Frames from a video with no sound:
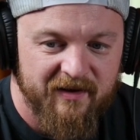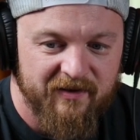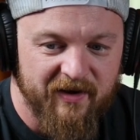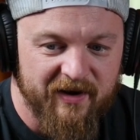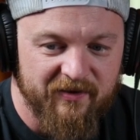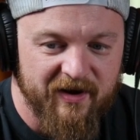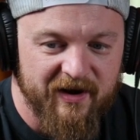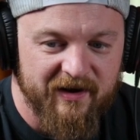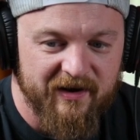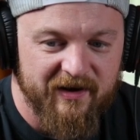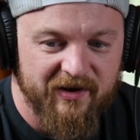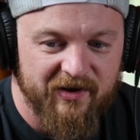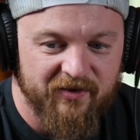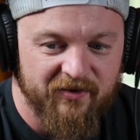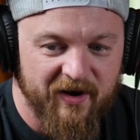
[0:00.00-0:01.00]

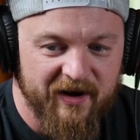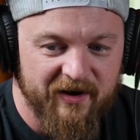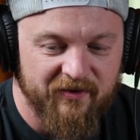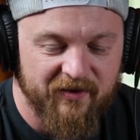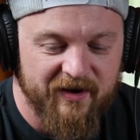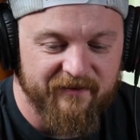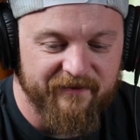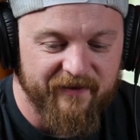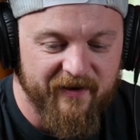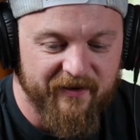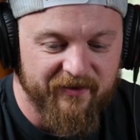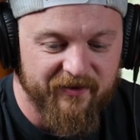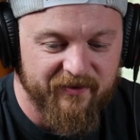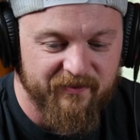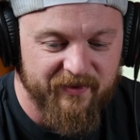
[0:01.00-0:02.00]

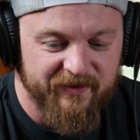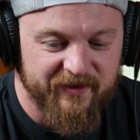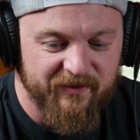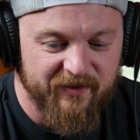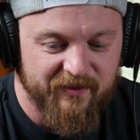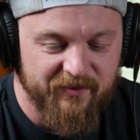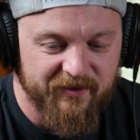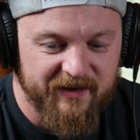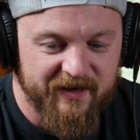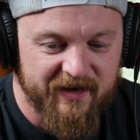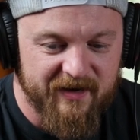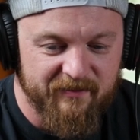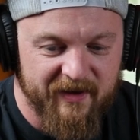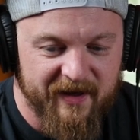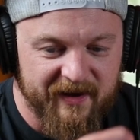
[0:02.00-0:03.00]
great-great-great-grandfather, but they were able to get
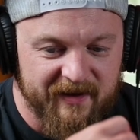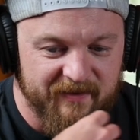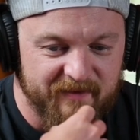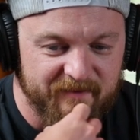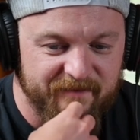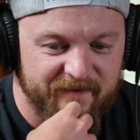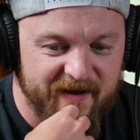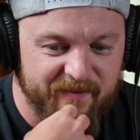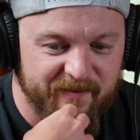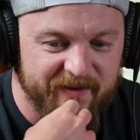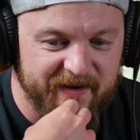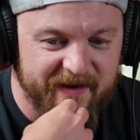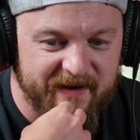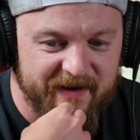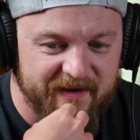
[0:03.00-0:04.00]
it back in the
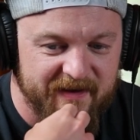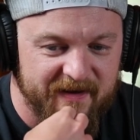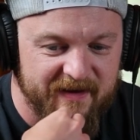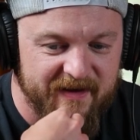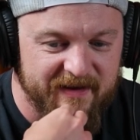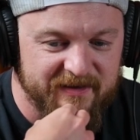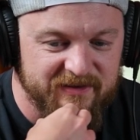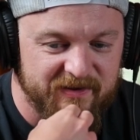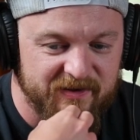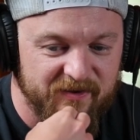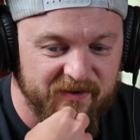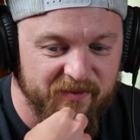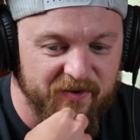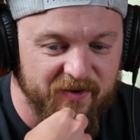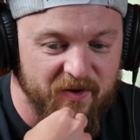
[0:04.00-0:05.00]
family. So they were
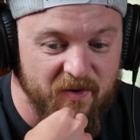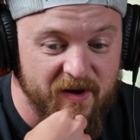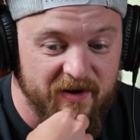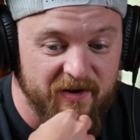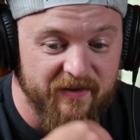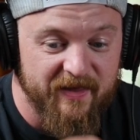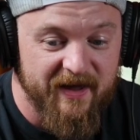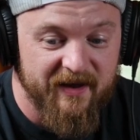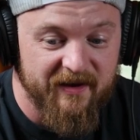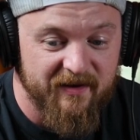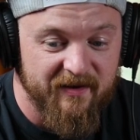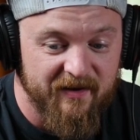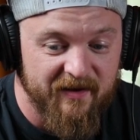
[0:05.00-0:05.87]
able to acquire that